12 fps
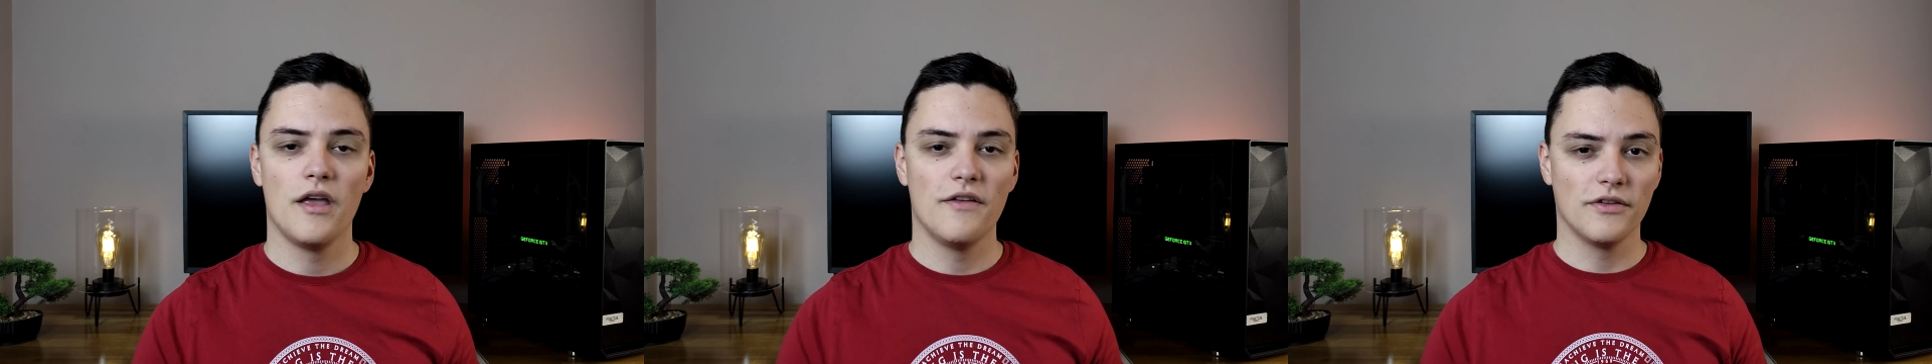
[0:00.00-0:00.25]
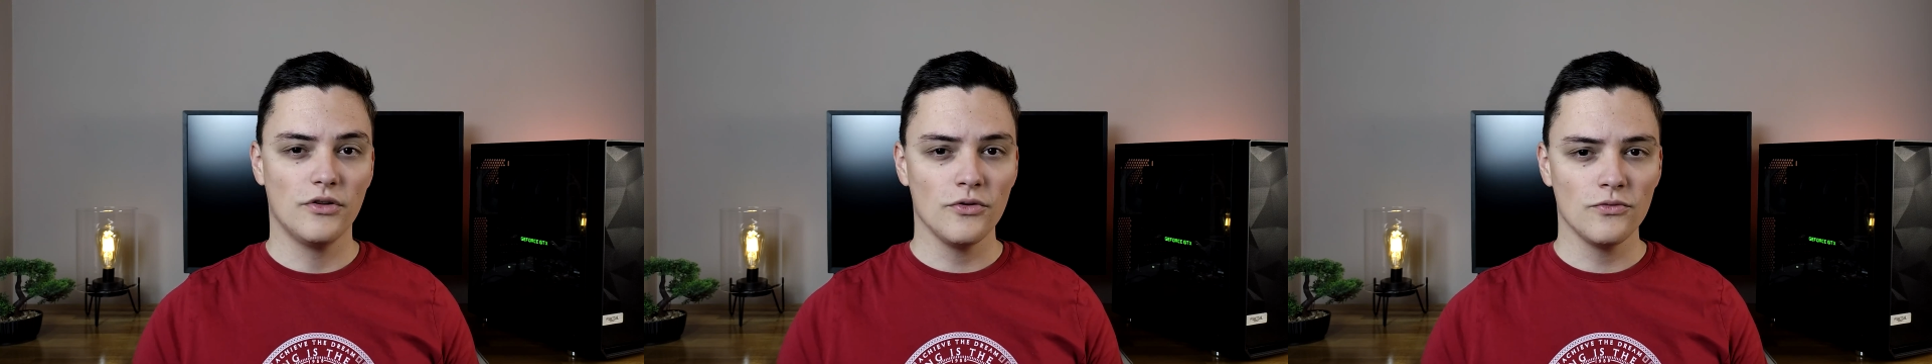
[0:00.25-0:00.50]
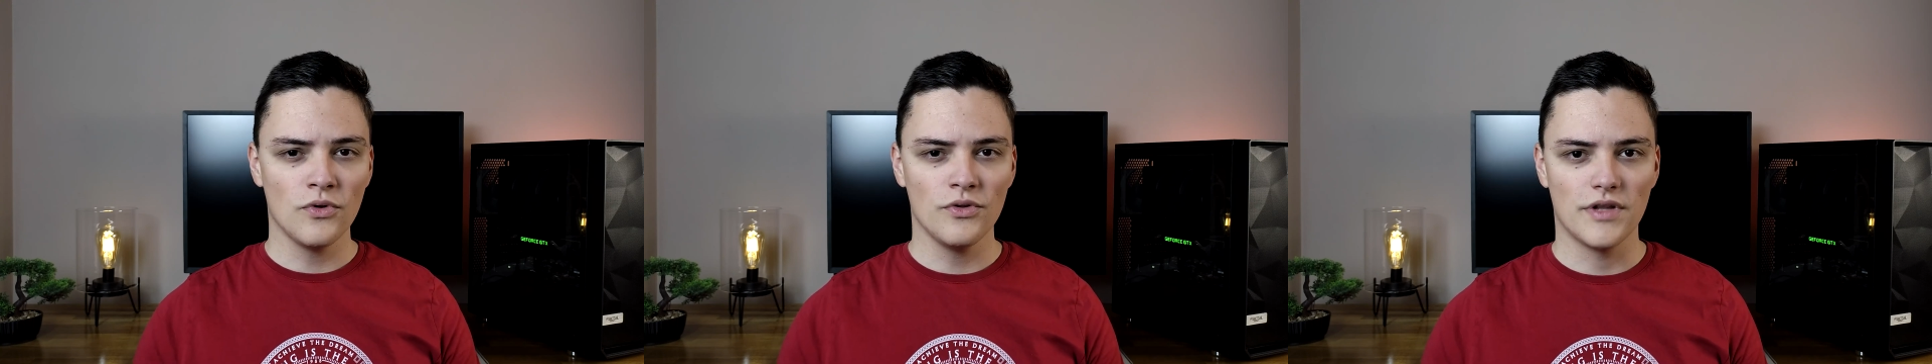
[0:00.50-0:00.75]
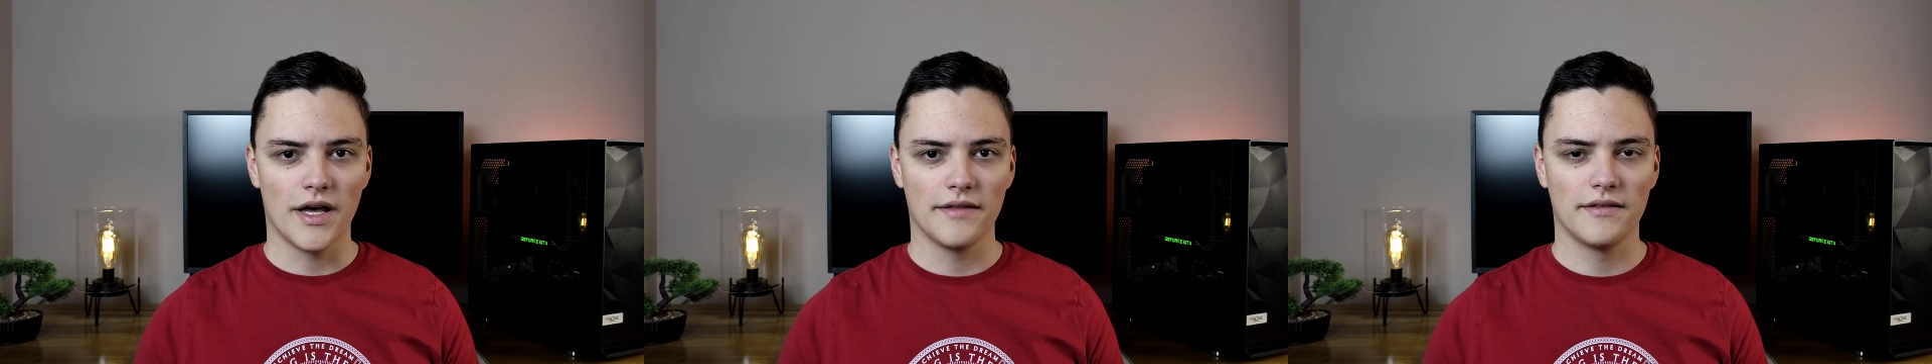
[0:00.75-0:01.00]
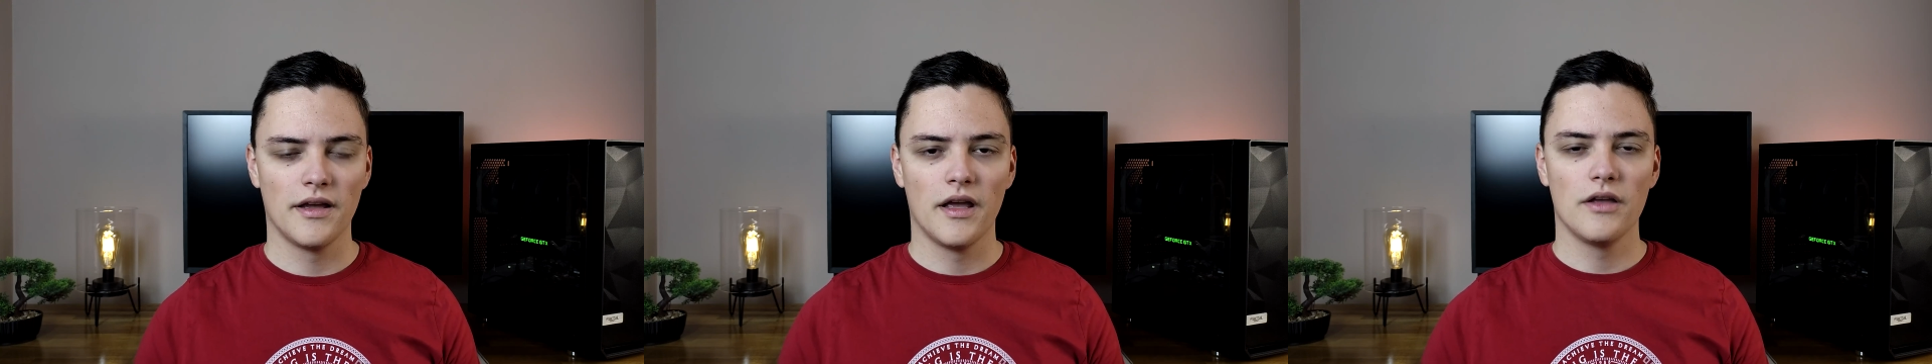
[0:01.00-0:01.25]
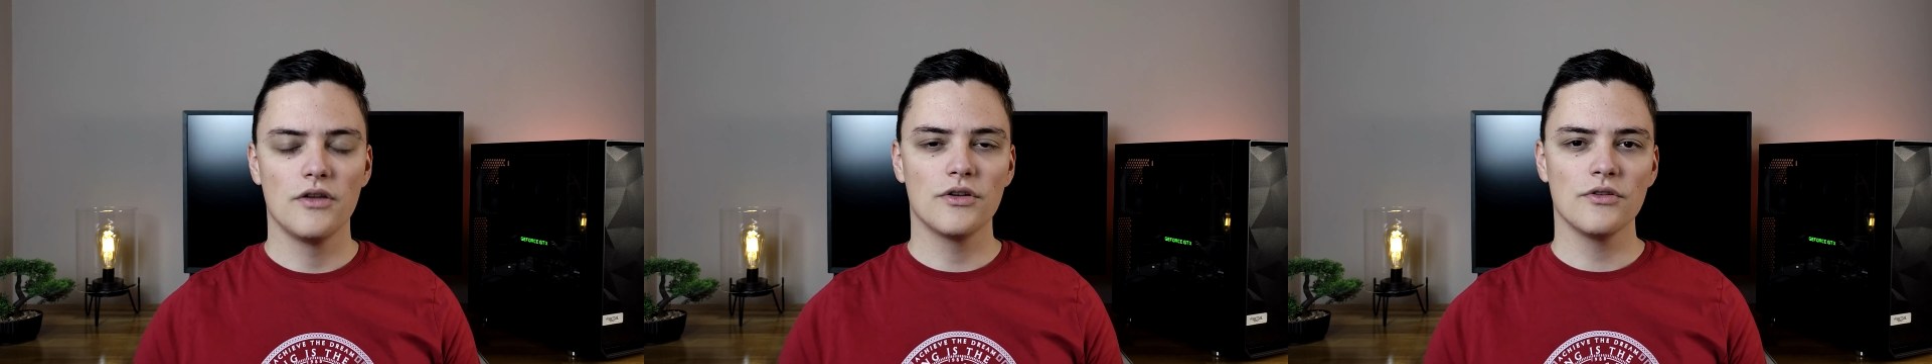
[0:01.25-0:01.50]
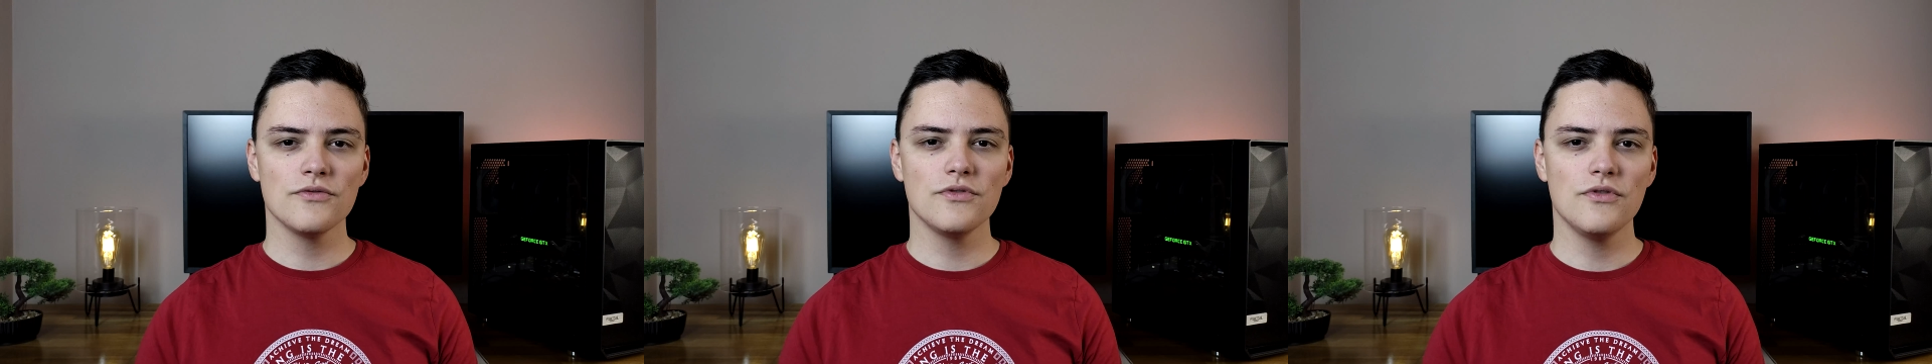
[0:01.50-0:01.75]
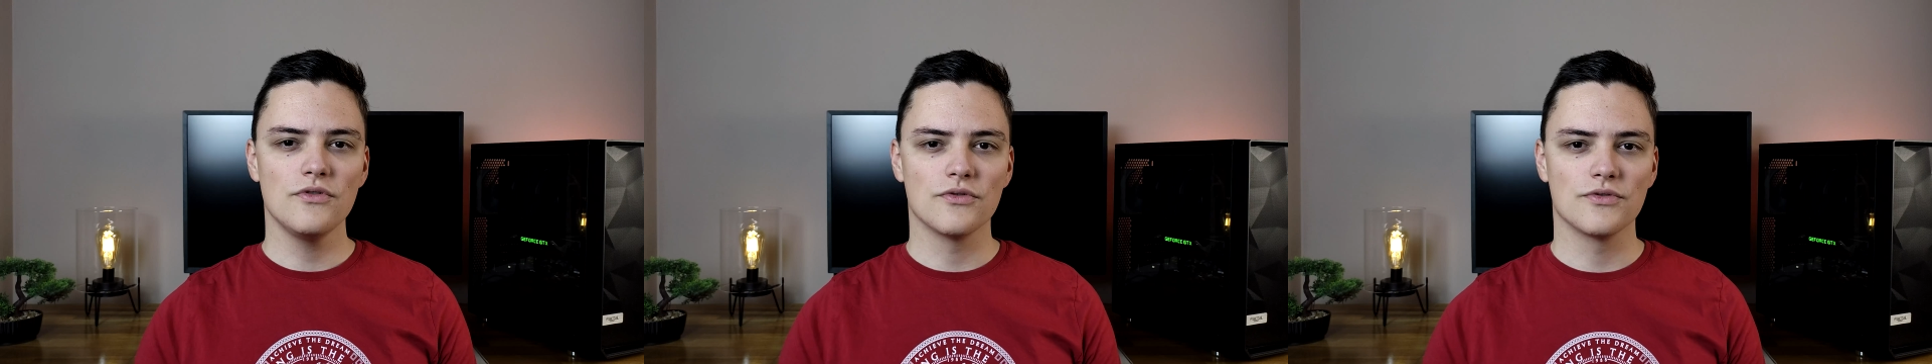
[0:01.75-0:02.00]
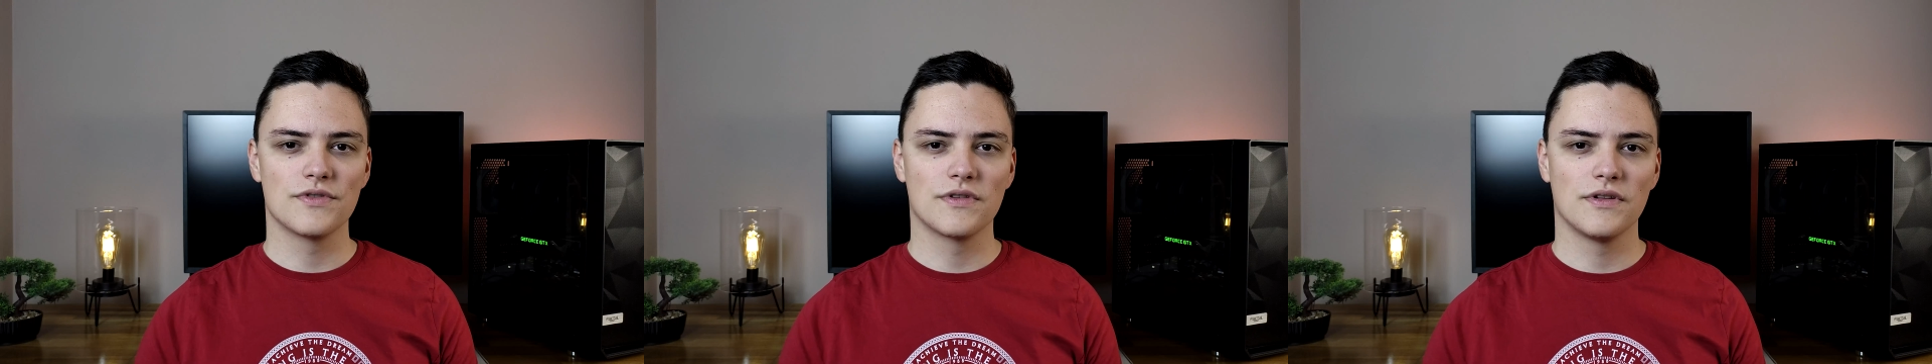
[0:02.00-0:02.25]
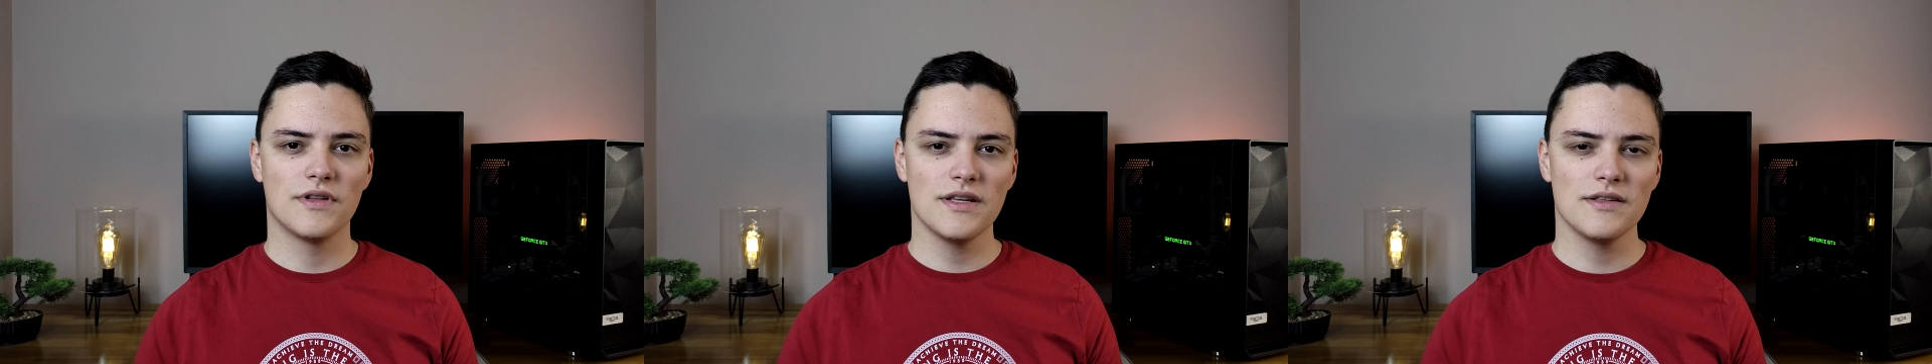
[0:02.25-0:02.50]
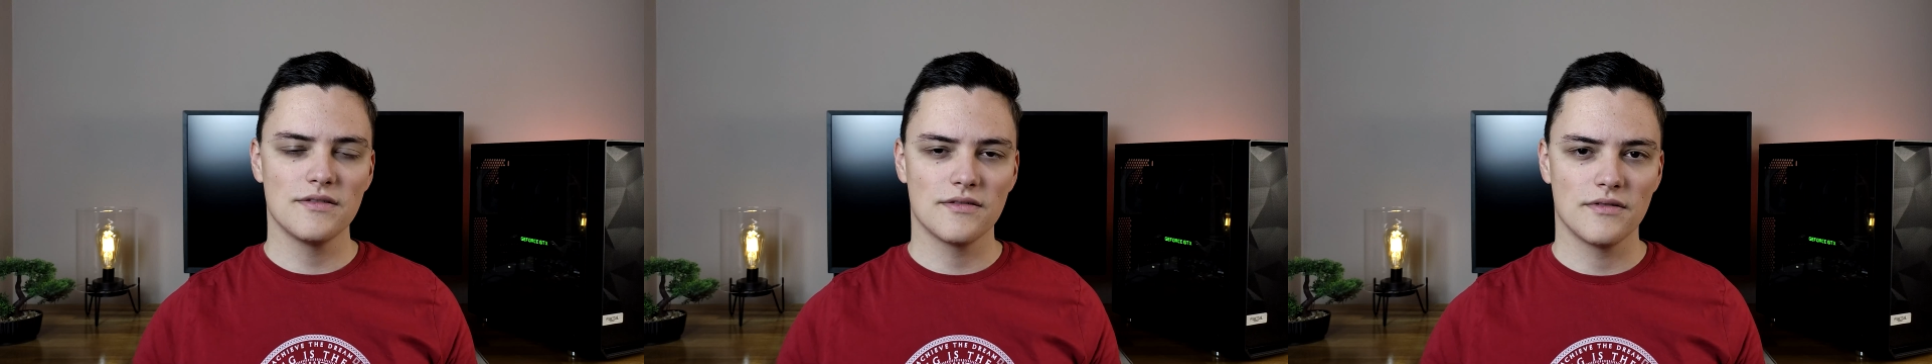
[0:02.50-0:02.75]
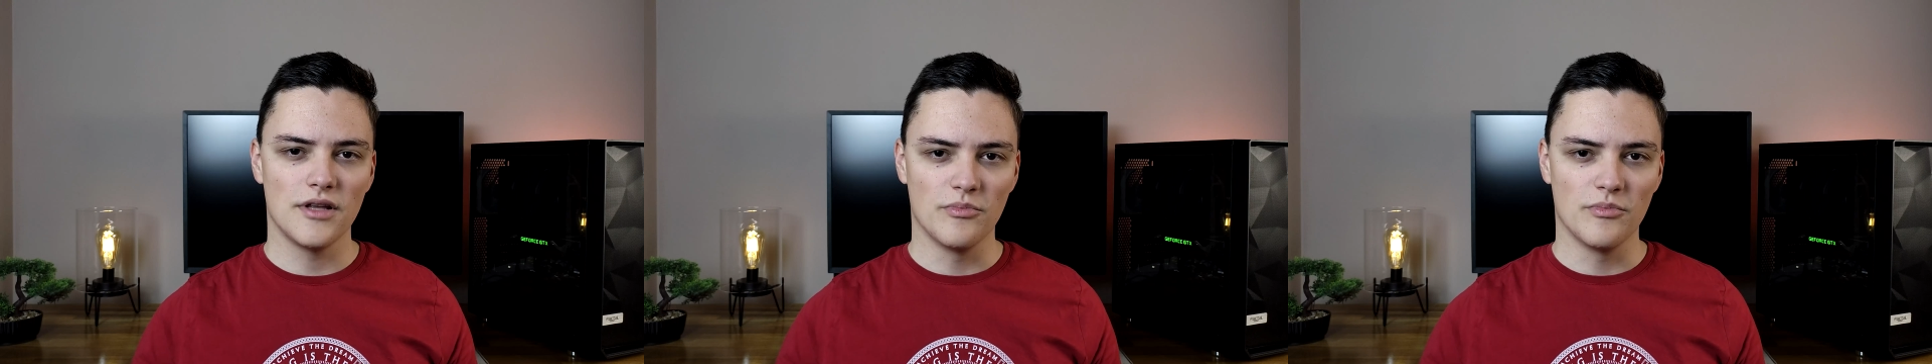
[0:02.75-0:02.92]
If you don't want that, you can also use these